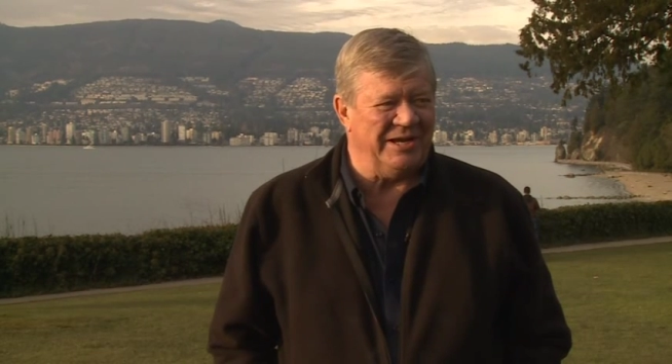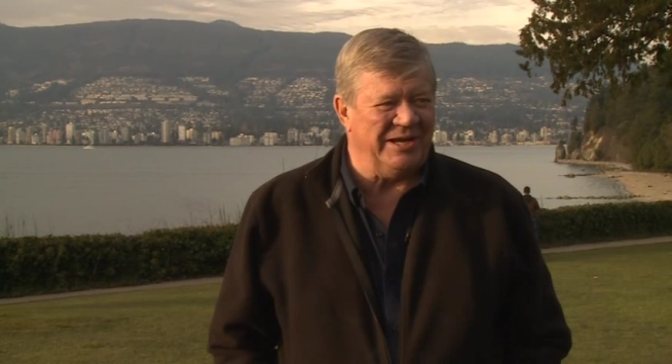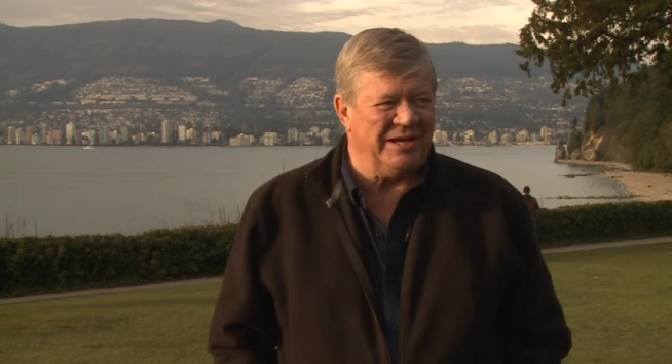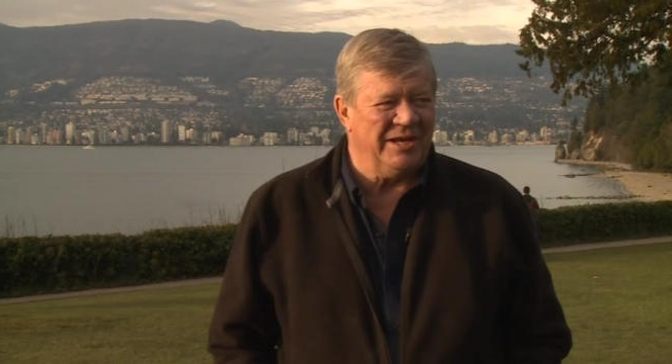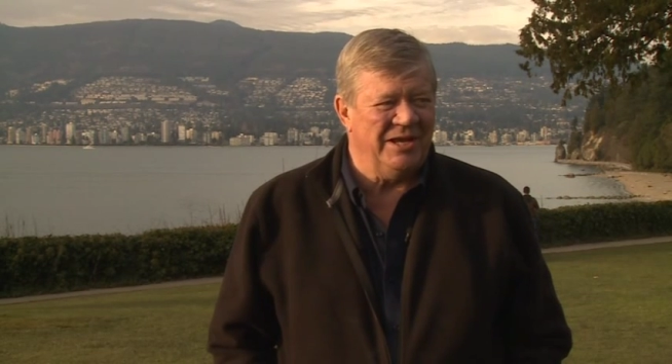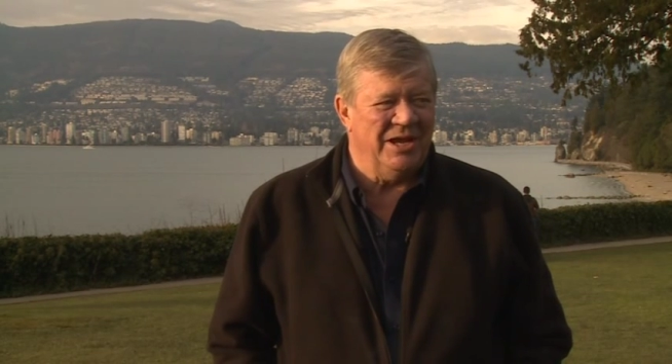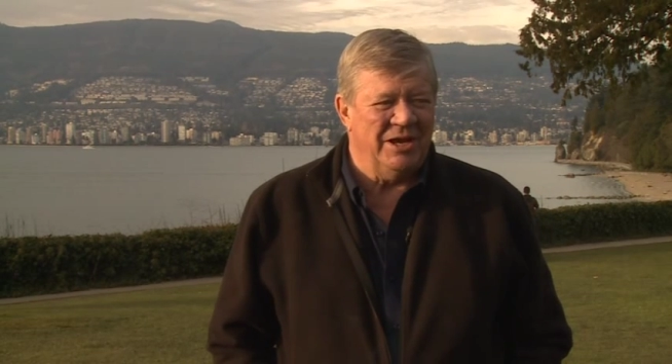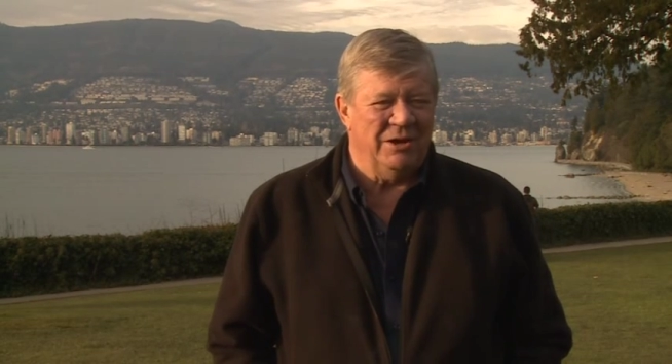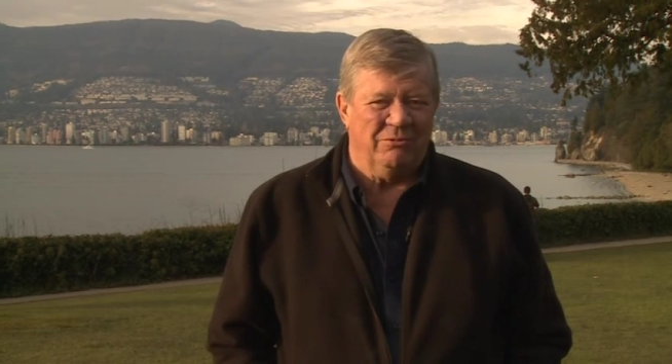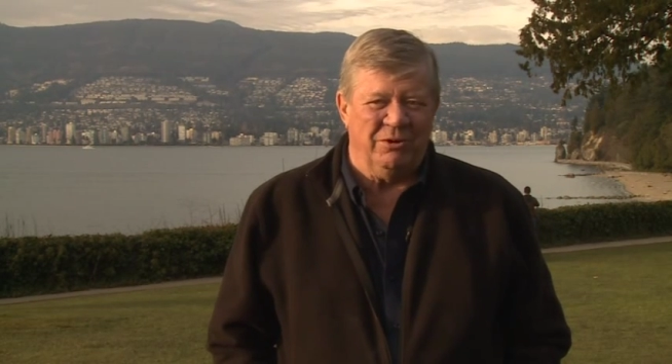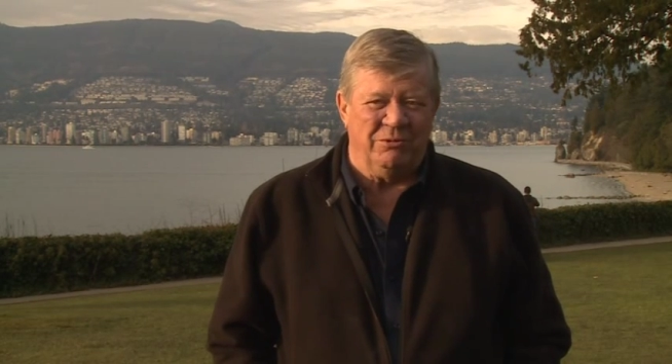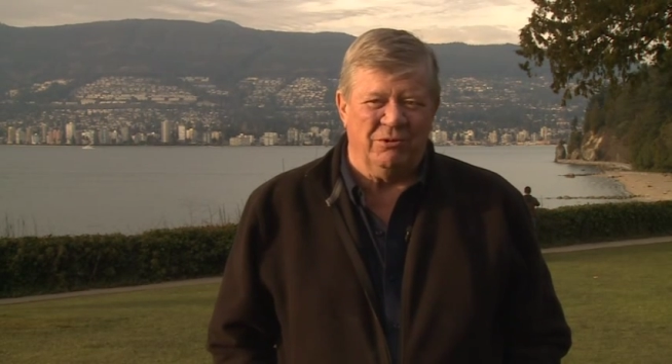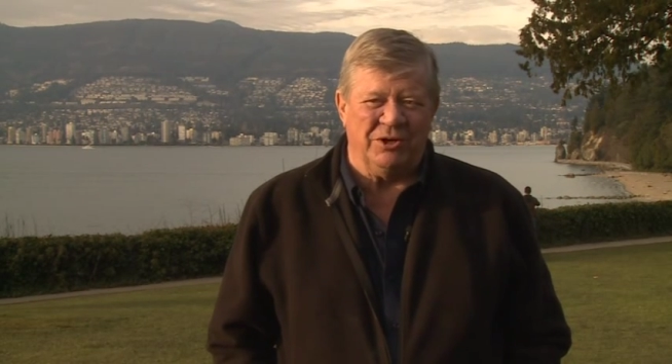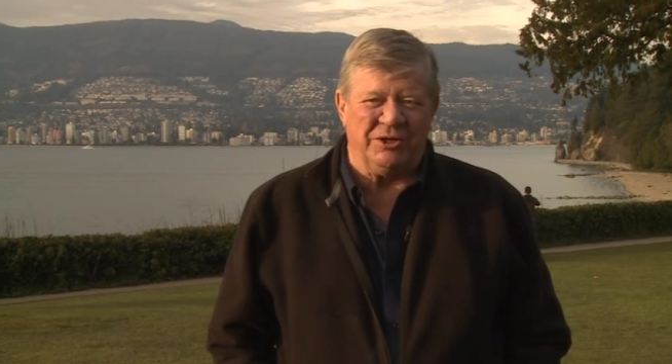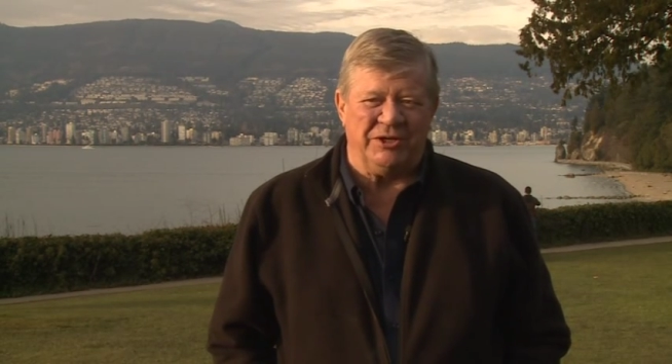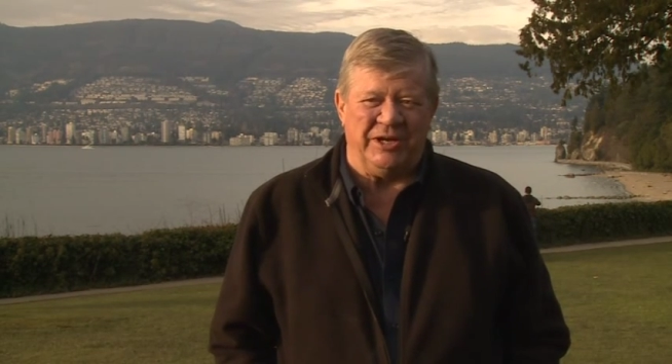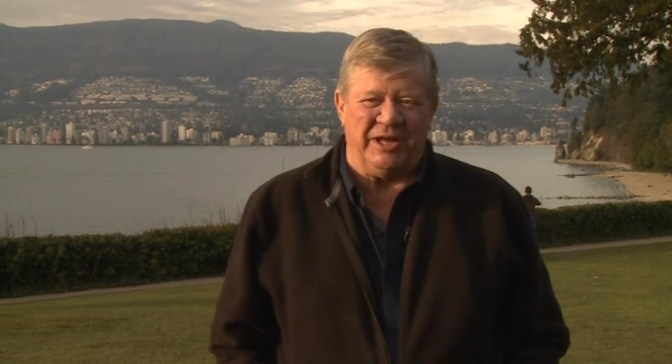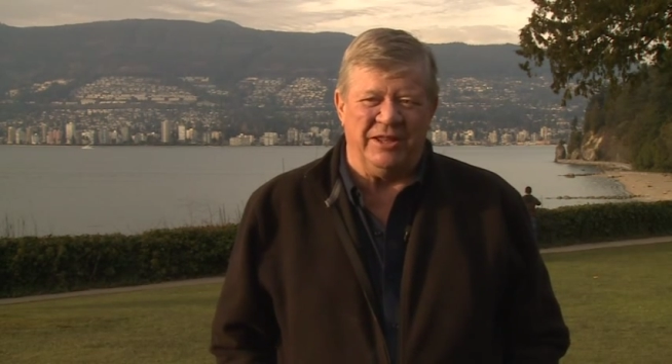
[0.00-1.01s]
guy. We
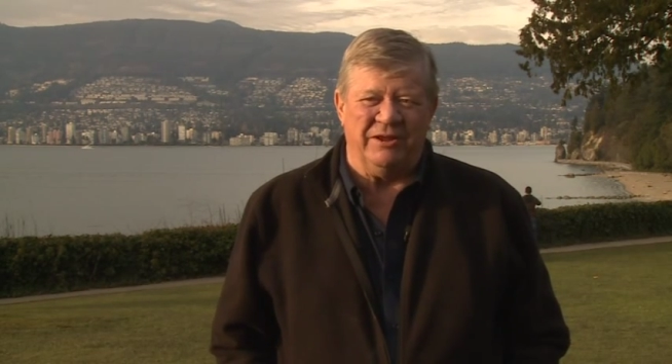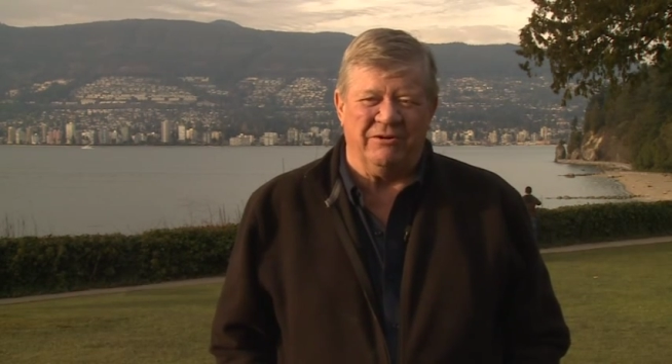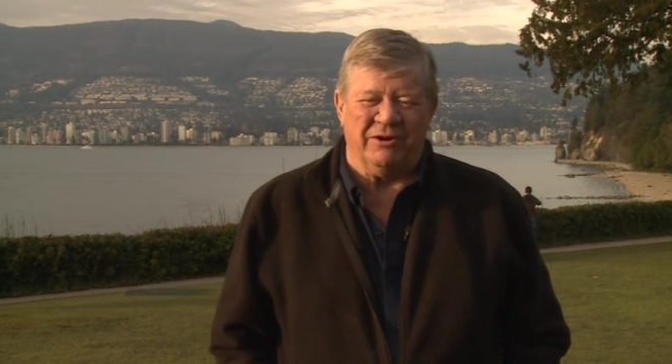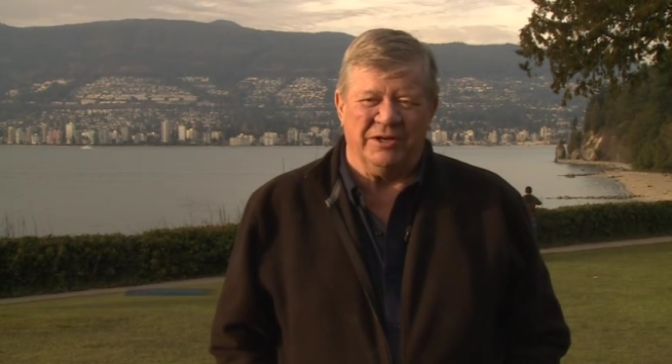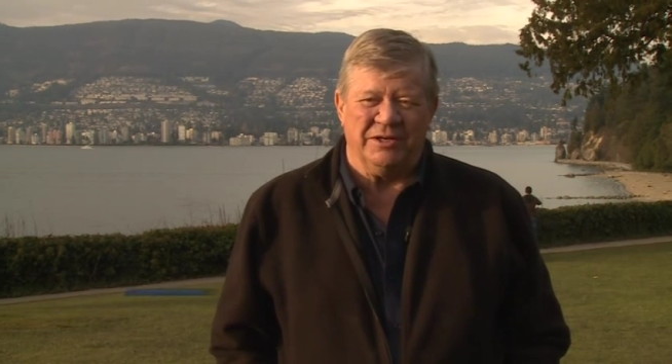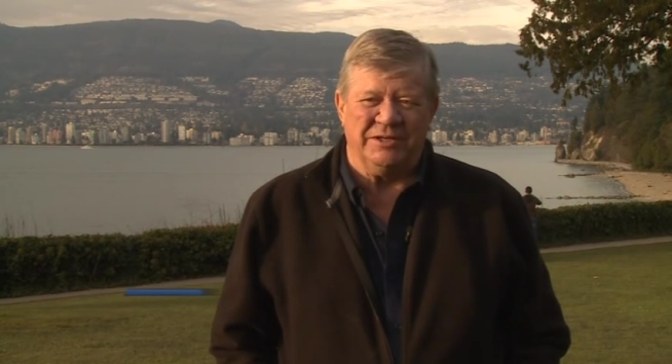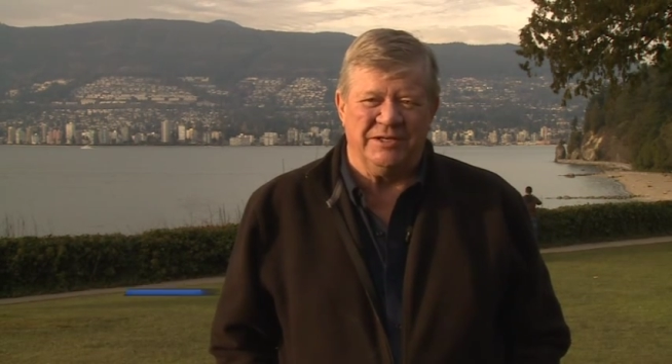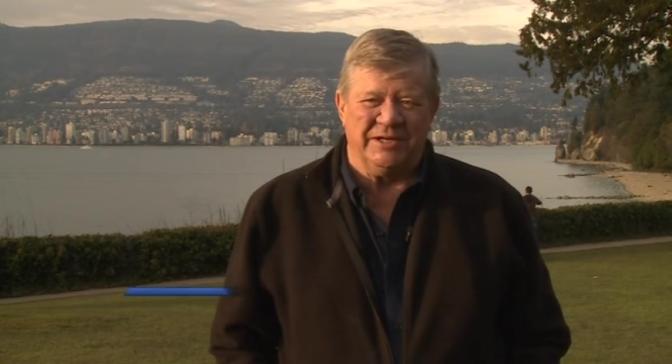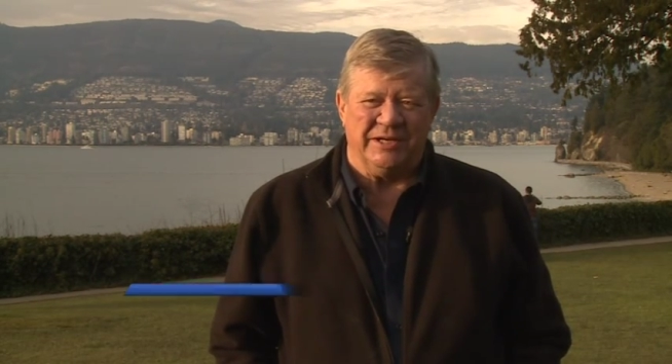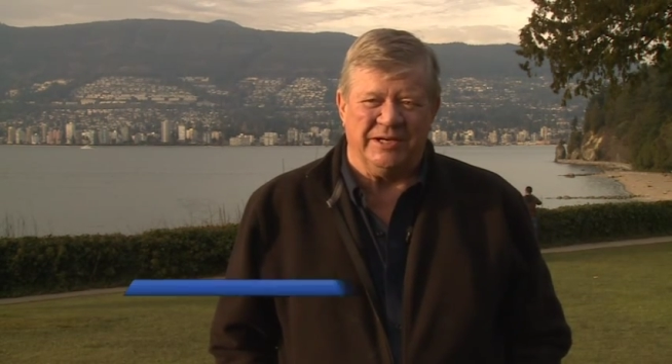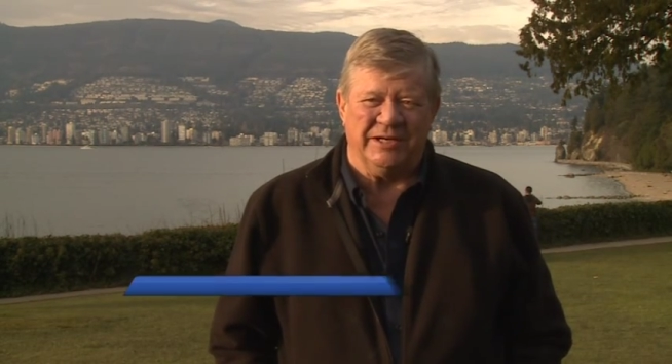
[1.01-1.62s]
worked together at